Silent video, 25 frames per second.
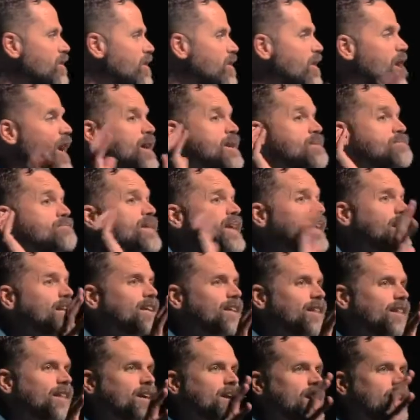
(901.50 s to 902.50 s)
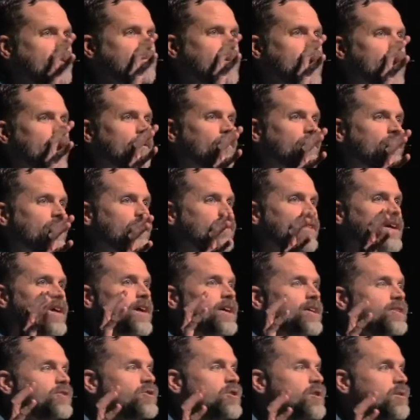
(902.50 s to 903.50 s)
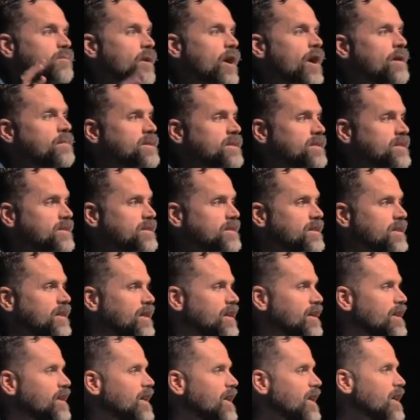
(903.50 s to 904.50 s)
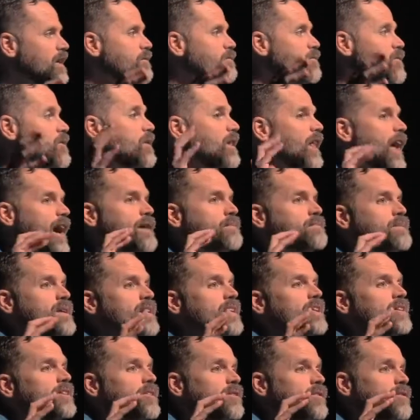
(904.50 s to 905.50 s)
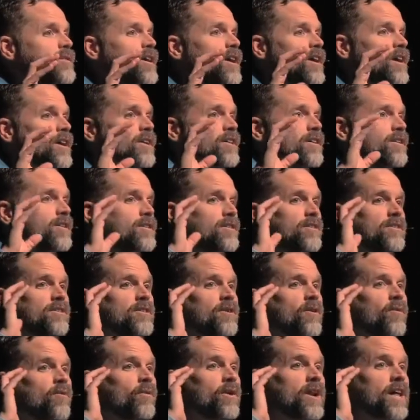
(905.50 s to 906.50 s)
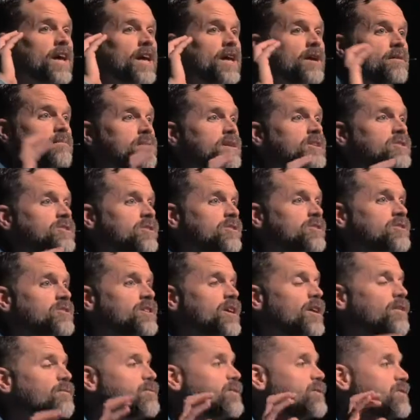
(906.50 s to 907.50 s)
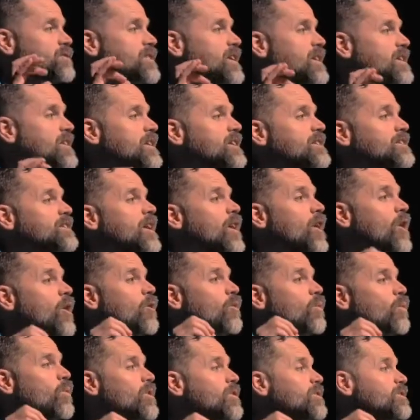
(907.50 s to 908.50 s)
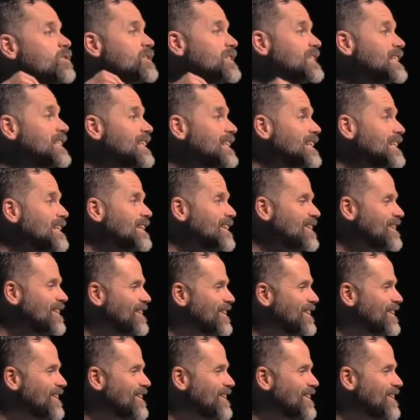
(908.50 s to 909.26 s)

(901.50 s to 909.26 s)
they'll immediately come back with, Do you promise? And if you're like me and you're, you, you don't want to commit yourself, you'll say this, We'll see.